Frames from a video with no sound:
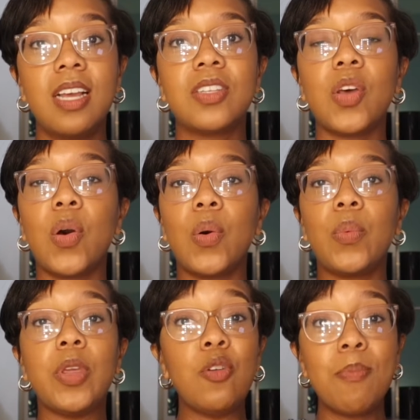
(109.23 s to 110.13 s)

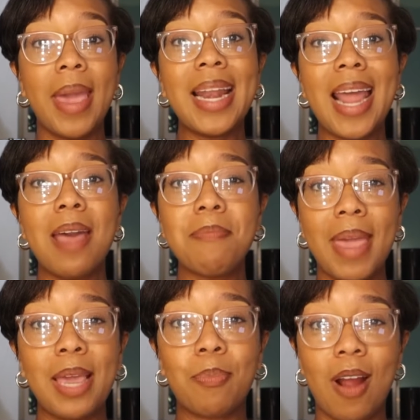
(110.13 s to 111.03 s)
So you may not
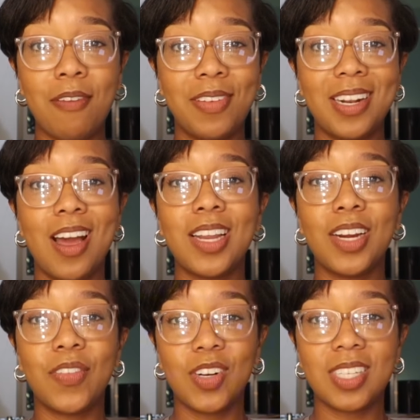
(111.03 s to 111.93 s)
make profit on
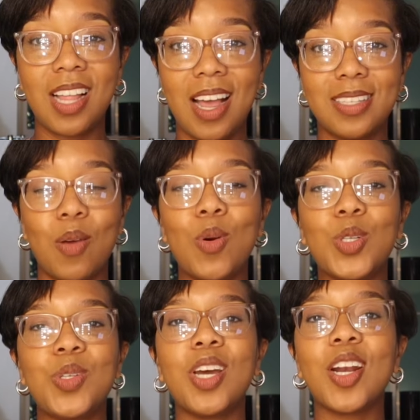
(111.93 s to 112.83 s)
your first class. I
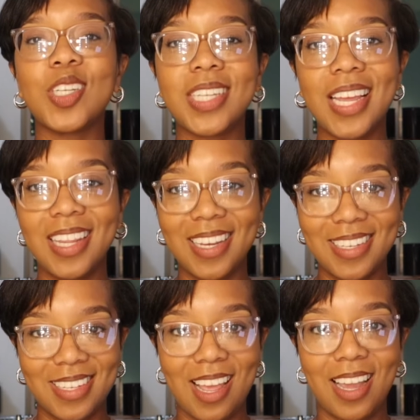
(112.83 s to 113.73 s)
want you to understand
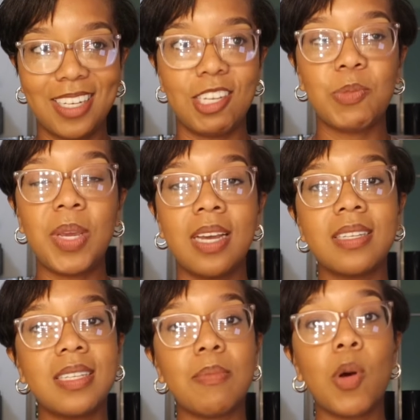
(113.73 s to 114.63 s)
this. Just
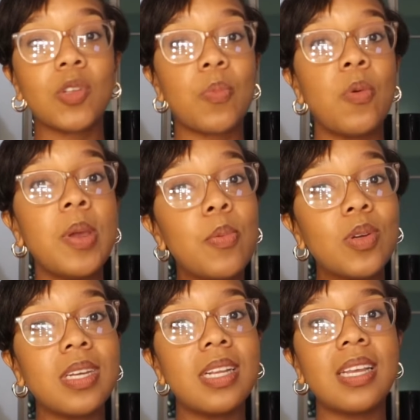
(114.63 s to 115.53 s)
because it's multiple people
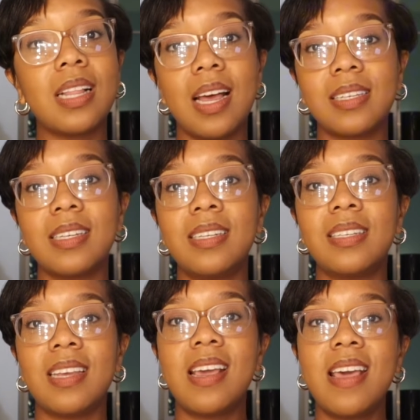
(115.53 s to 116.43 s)
attending the
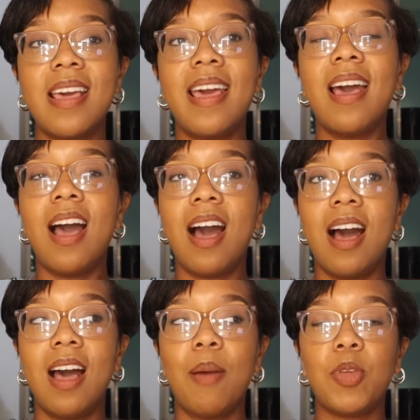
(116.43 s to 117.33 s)
classes,
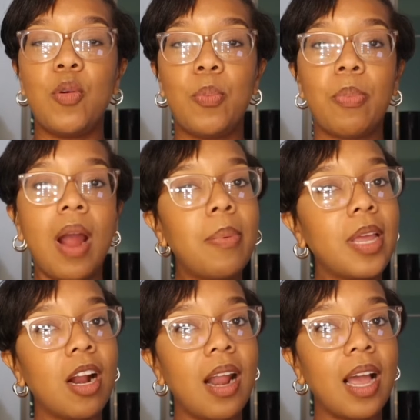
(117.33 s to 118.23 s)
you
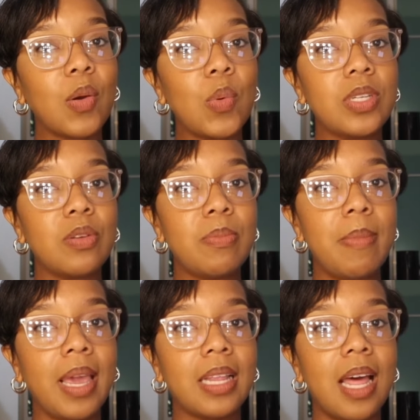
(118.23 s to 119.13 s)
probably are not going to
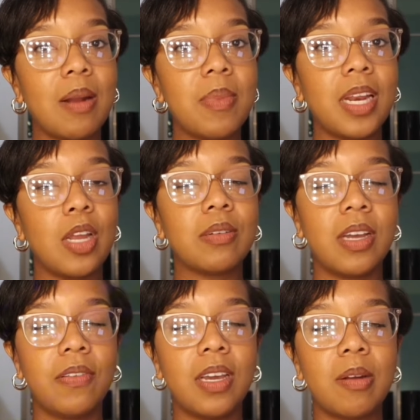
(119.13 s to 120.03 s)
make a lot of money. You're
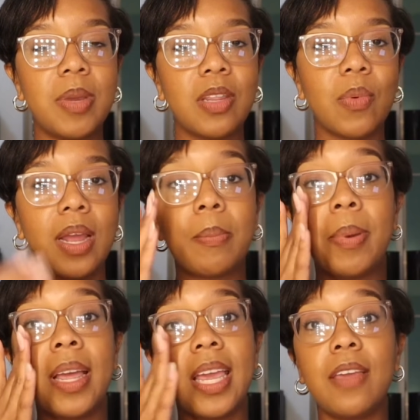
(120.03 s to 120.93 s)
definitely going to be in the red.
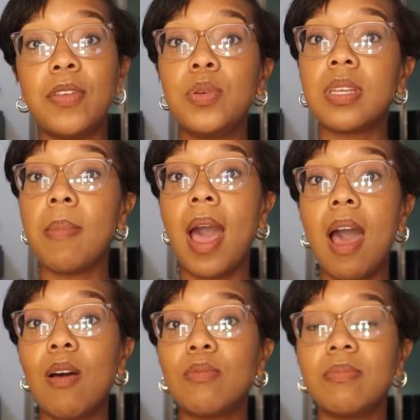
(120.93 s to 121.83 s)
But if you
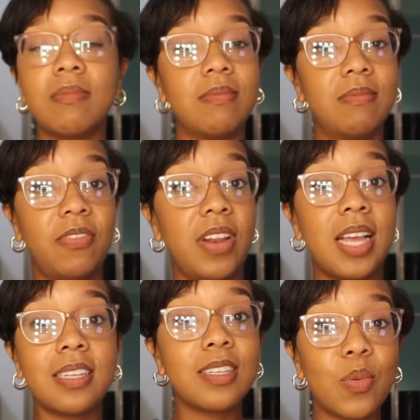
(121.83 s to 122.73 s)
somehow
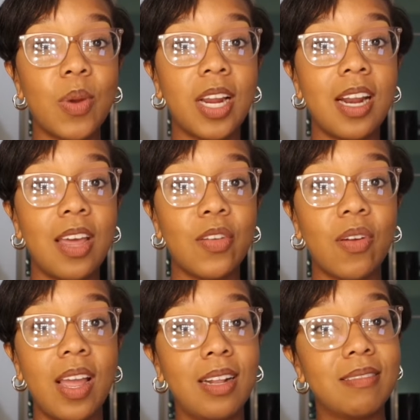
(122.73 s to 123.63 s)
finesse where you're not in the
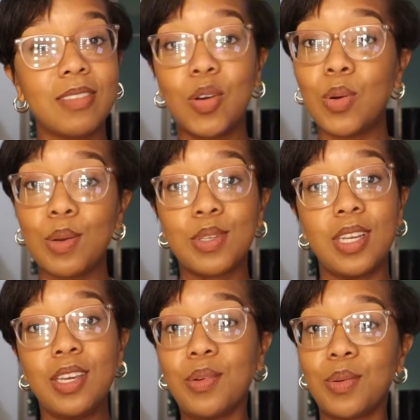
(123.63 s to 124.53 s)
red, kudos
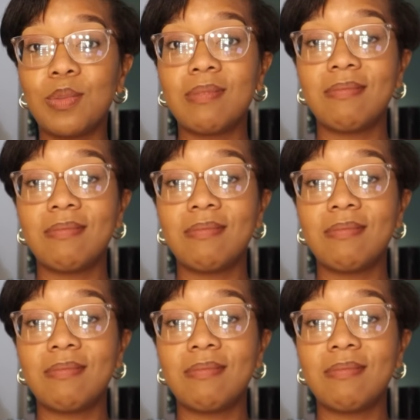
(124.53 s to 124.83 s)
to you.